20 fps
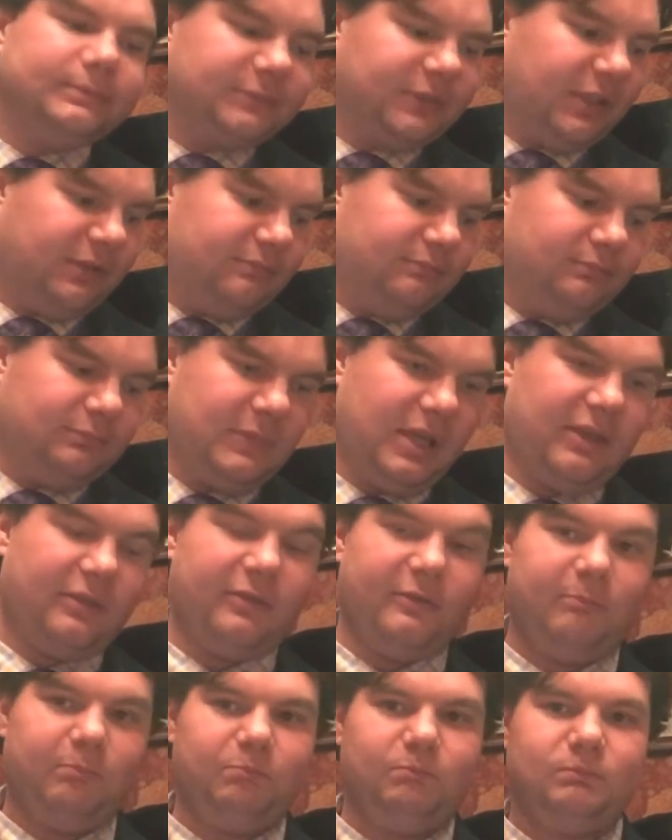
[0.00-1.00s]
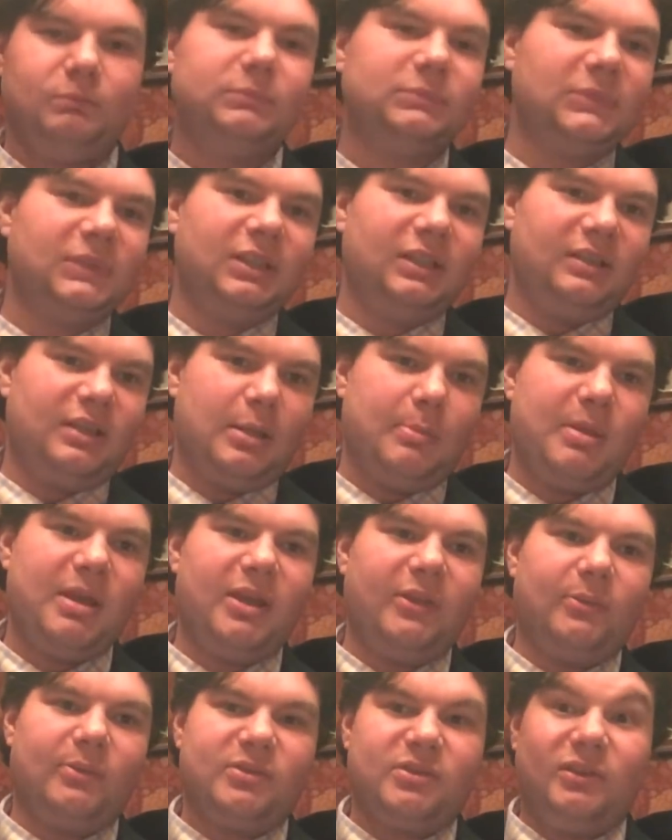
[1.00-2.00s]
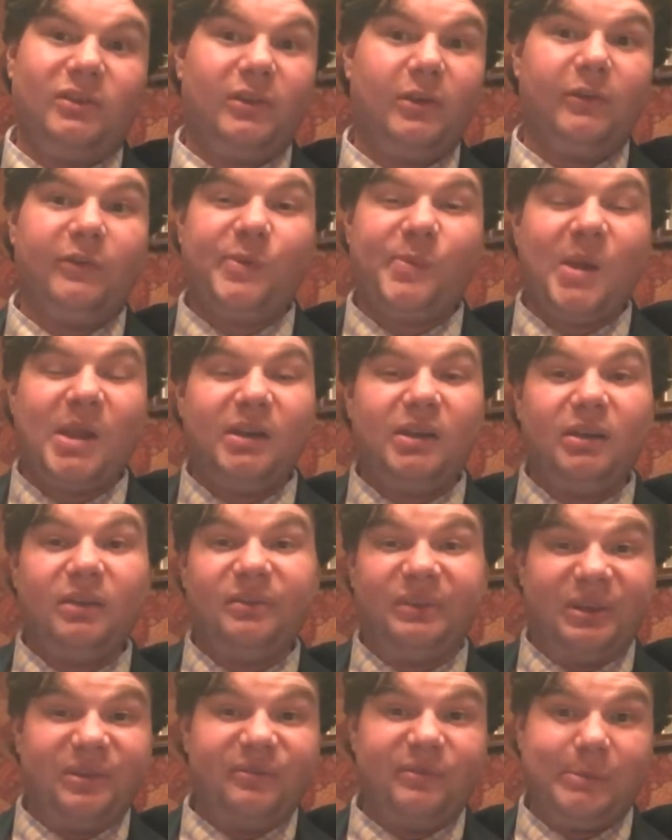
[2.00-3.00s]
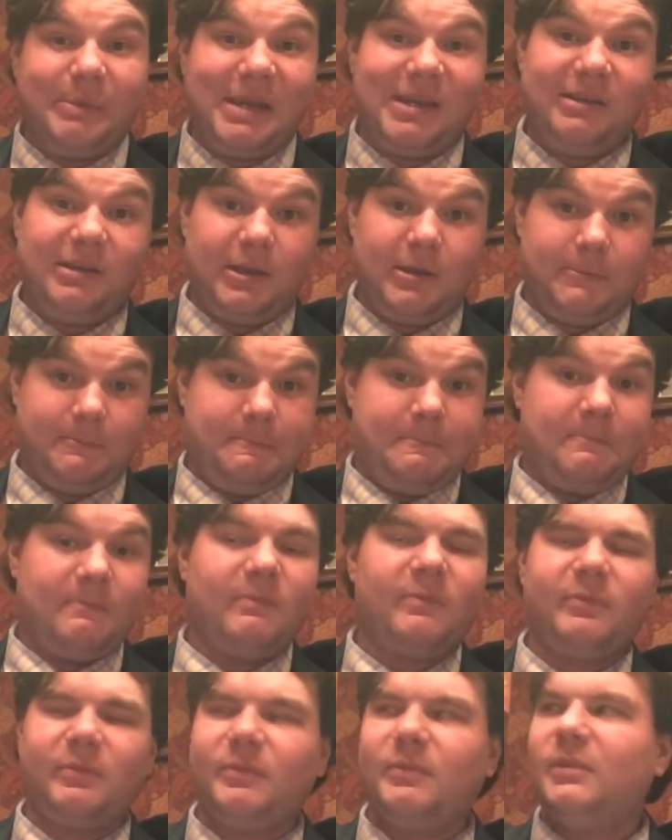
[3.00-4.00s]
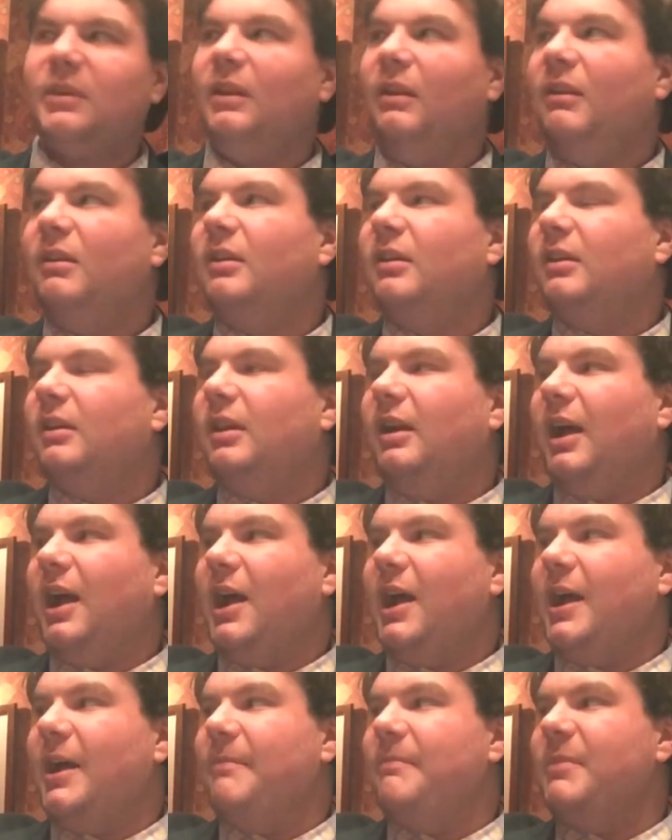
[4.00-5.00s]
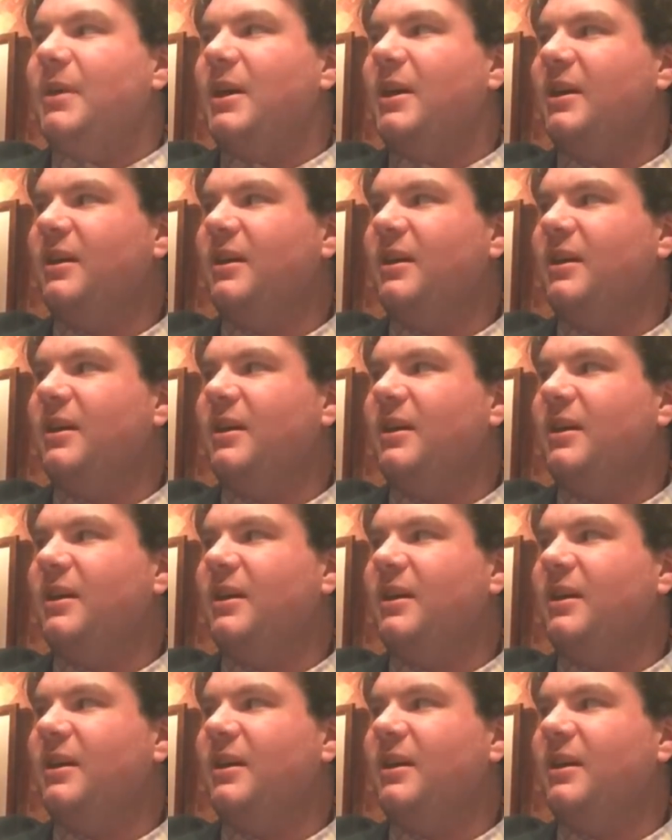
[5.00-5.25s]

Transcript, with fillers: So, yeah, the, the beers which are still fermenting are still fermenting. Um,